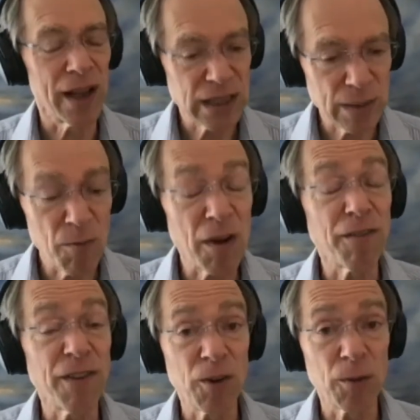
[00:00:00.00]
and some of my
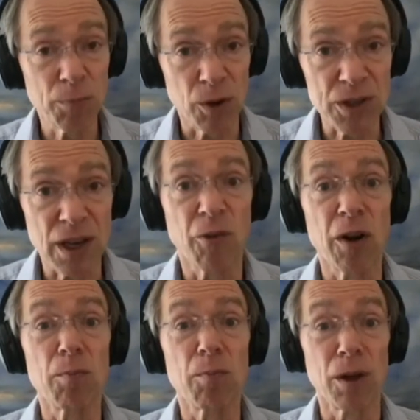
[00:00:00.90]
favorite books i've
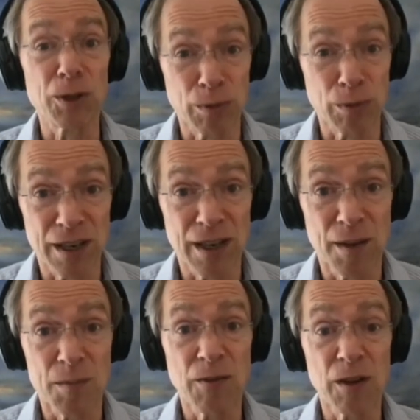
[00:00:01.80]
read multiple
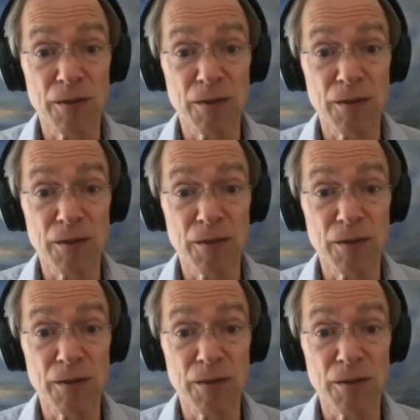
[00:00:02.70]
times if,